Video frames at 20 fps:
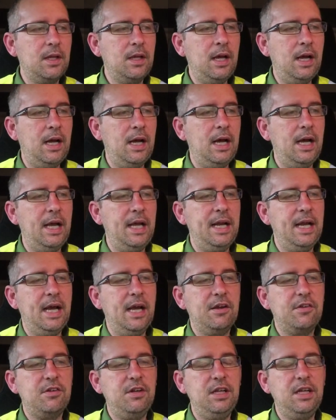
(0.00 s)
and it
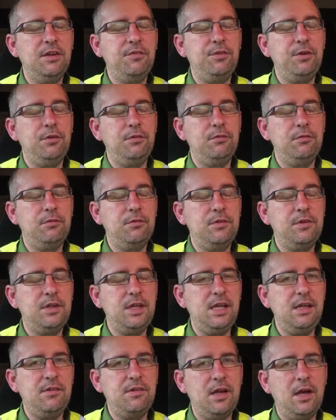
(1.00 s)
actually gives you
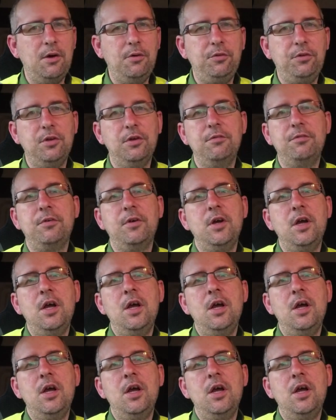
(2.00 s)
details of